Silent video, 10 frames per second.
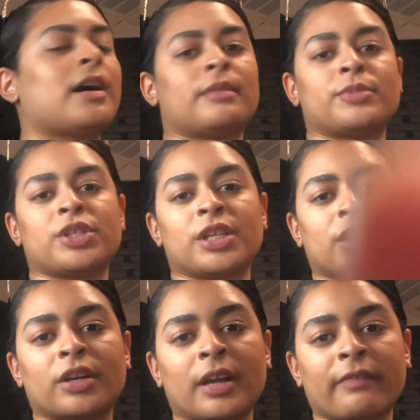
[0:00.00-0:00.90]
she
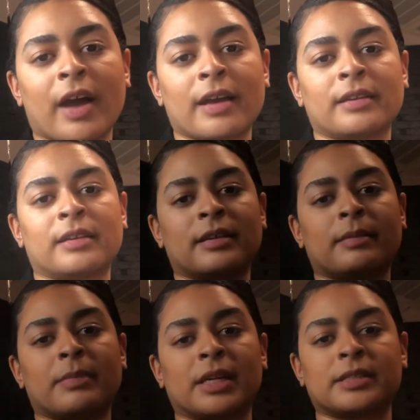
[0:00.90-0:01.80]
could have gotten
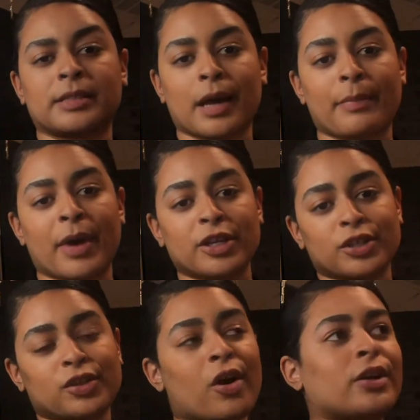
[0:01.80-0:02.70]
mixed up. I
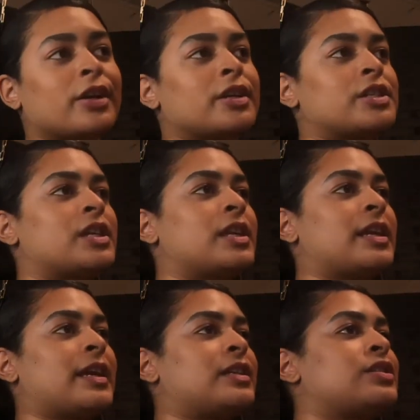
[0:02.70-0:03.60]
just called her and she
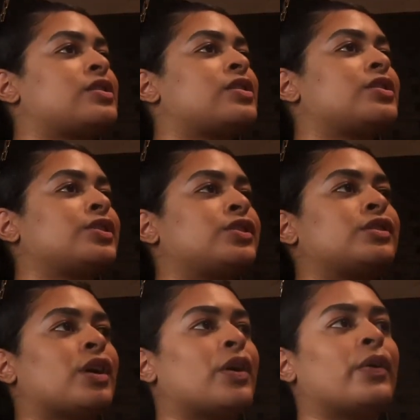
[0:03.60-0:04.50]
didn't answer,
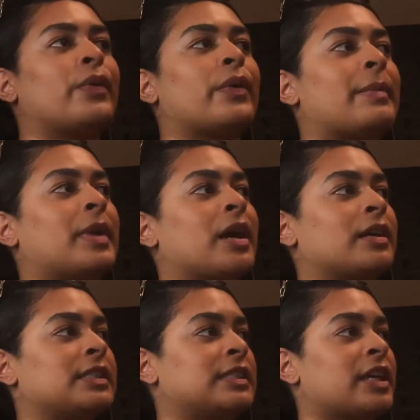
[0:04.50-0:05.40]
so I'm not
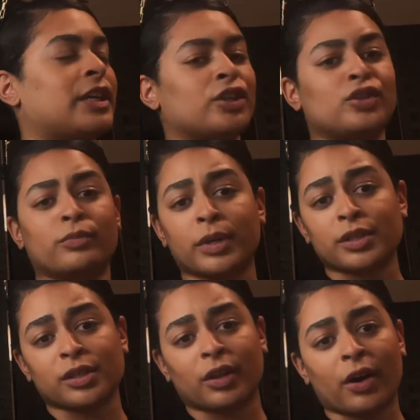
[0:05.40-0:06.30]
gonna stay here too
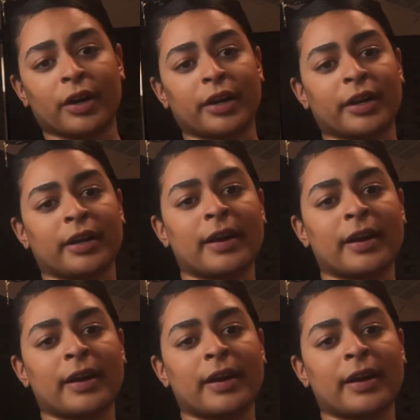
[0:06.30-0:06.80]
much longer.